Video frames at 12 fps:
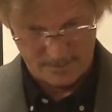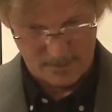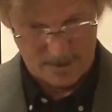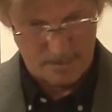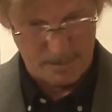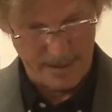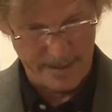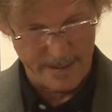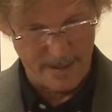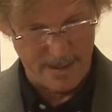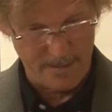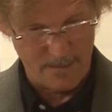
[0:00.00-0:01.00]
well, play
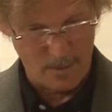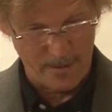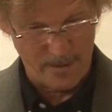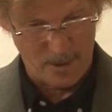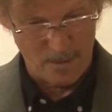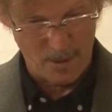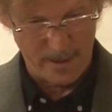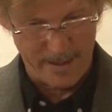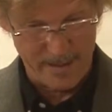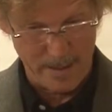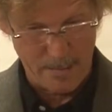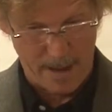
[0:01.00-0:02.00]
golf with Oprah
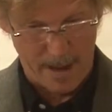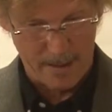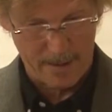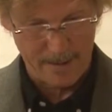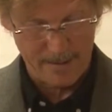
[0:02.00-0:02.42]
and Deepak.